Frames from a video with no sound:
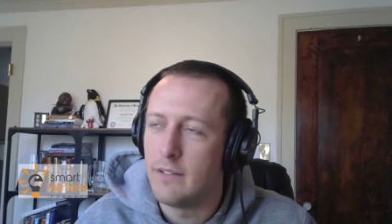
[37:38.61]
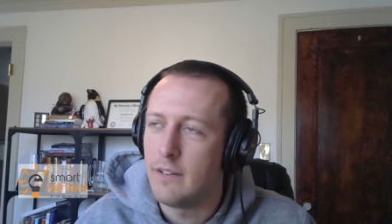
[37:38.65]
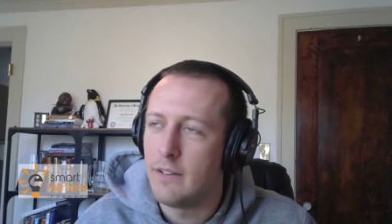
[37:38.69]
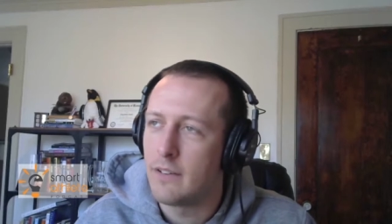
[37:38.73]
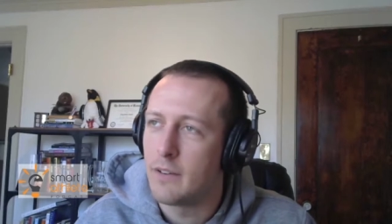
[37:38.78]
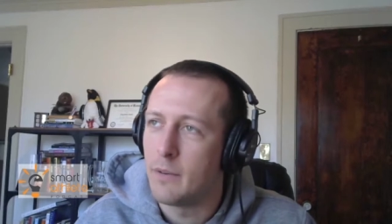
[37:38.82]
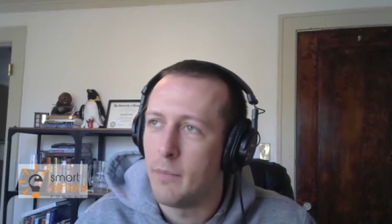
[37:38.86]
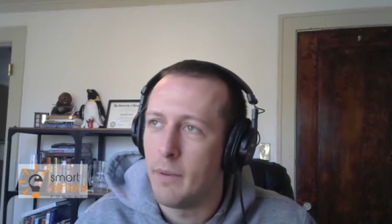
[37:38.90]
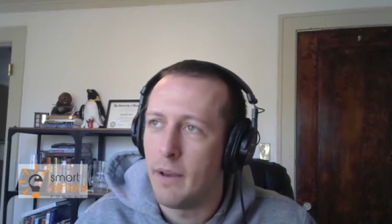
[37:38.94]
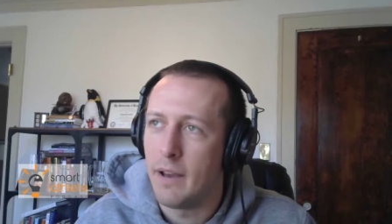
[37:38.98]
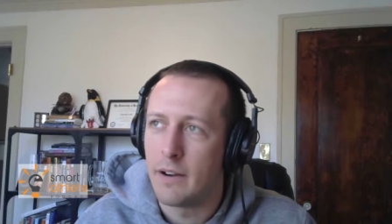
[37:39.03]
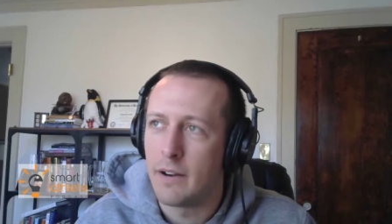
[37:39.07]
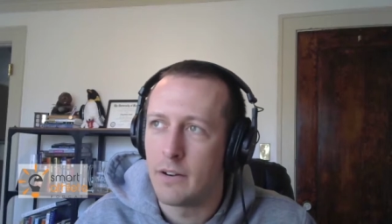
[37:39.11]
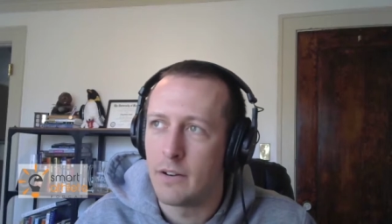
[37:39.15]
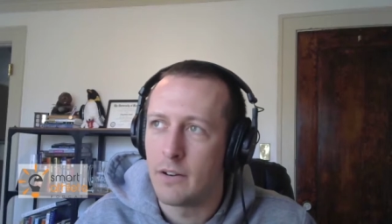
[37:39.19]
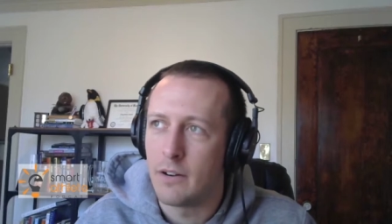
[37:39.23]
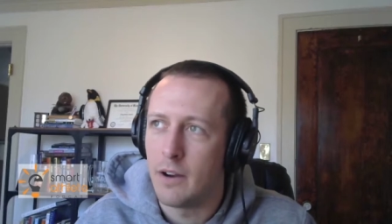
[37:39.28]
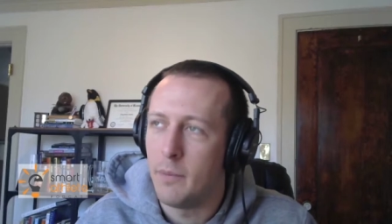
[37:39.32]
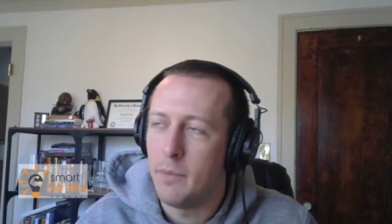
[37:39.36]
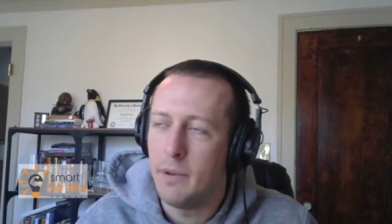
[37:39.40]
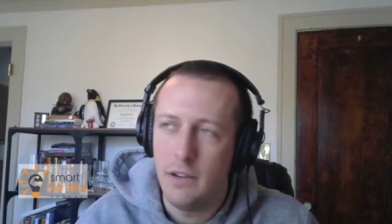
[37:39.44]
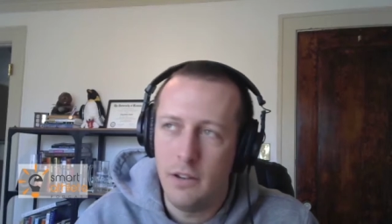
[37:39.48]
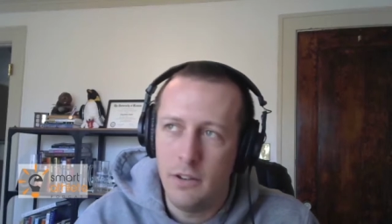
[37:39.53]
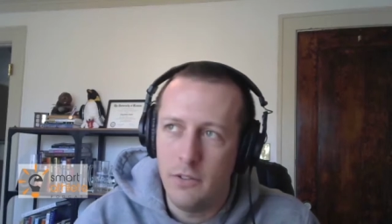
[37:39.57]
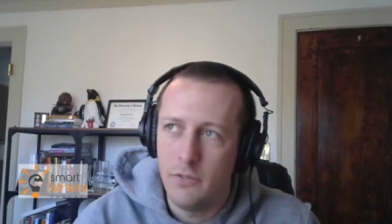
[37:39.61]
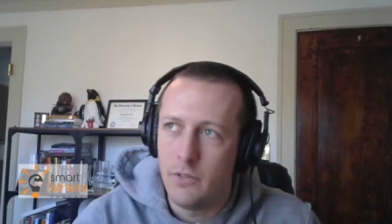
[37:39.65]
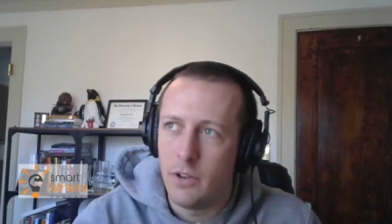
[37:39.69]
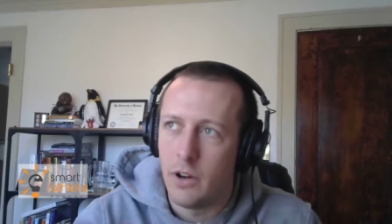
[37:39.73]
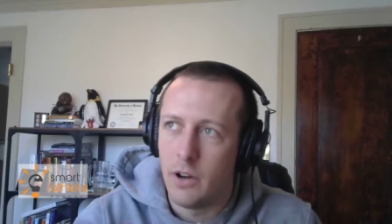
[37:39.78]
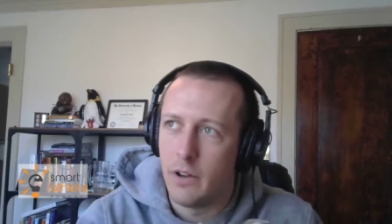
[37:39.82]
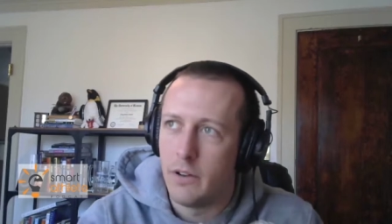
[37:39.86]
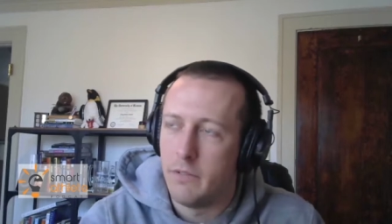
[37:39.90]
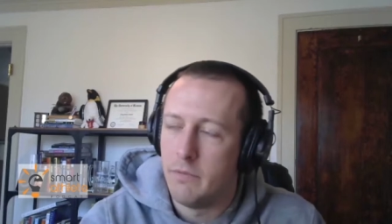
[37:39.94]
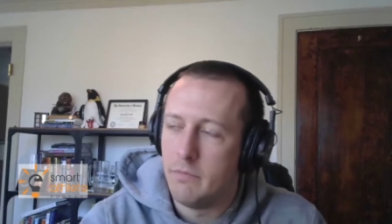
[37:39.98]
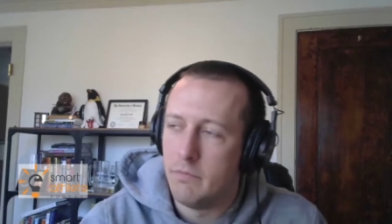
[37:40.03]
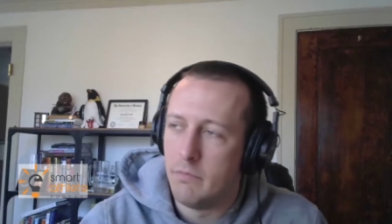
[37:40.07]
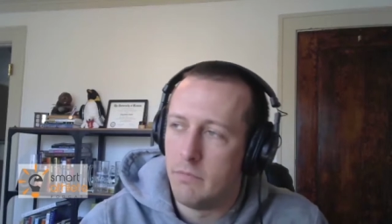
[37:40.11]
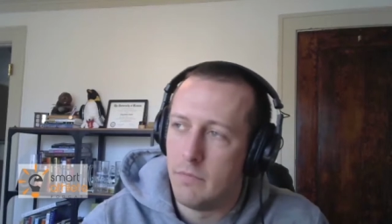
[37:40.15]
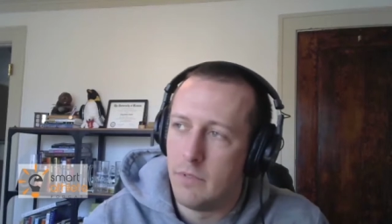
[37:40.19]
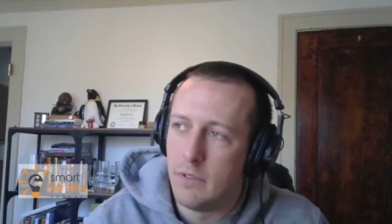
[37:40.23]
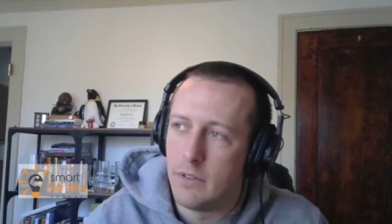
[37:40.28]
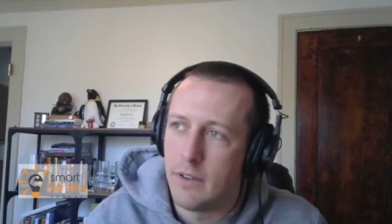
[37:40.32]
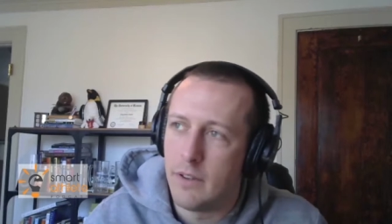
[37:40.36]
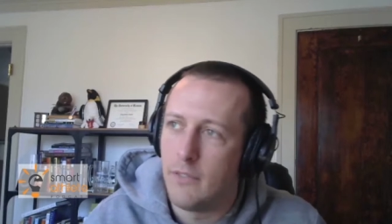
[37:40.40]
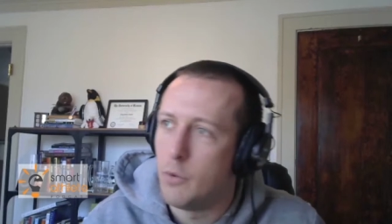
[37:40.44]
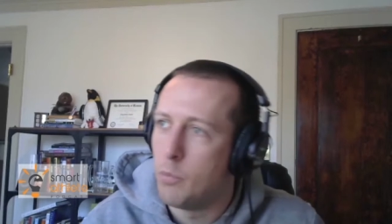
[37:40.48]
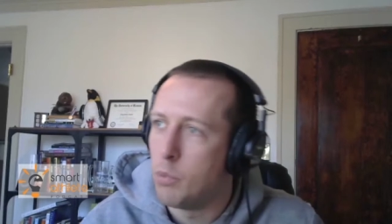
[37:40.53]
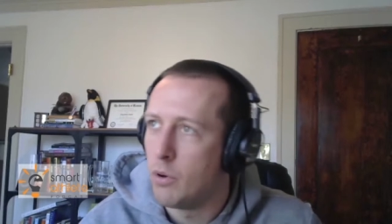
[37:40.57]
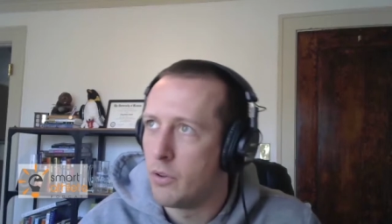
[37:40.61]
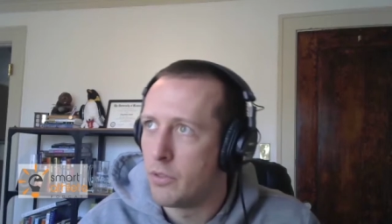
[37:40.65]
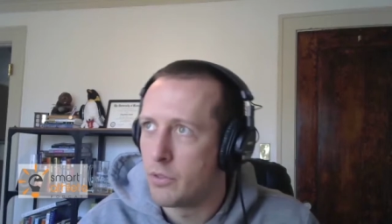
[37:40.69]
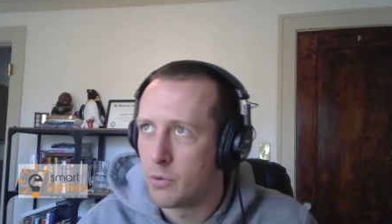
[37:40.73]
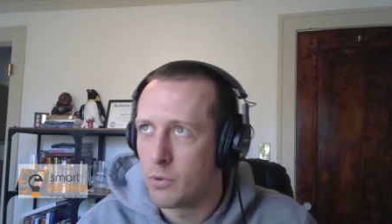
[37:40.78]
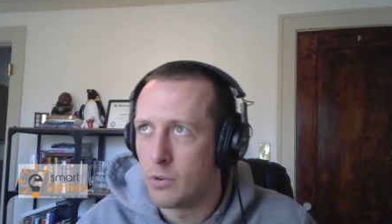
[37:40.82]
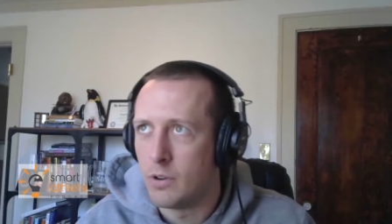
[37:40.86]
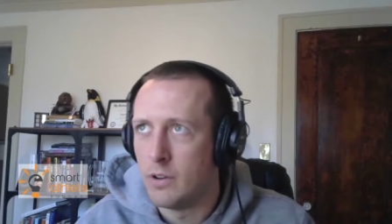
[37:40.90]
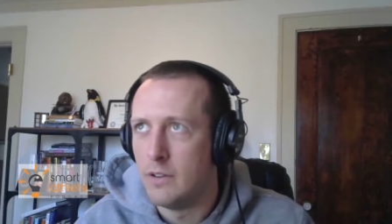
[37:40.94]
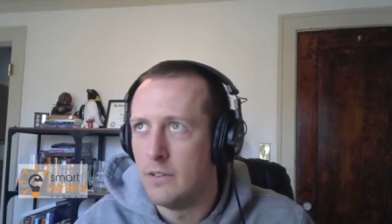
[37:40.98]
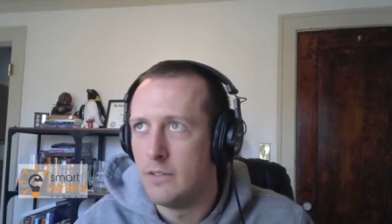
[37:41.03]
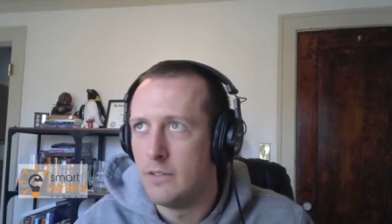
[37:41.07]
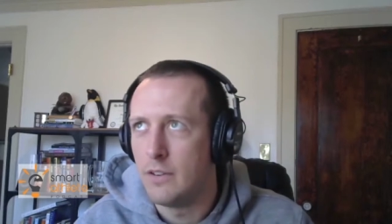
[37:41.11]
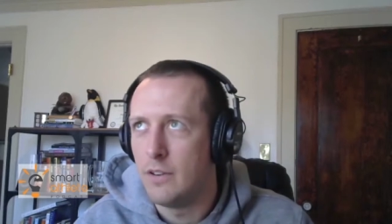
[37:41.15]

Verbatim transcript: It doesn't matter. I mean, you've done 70.3,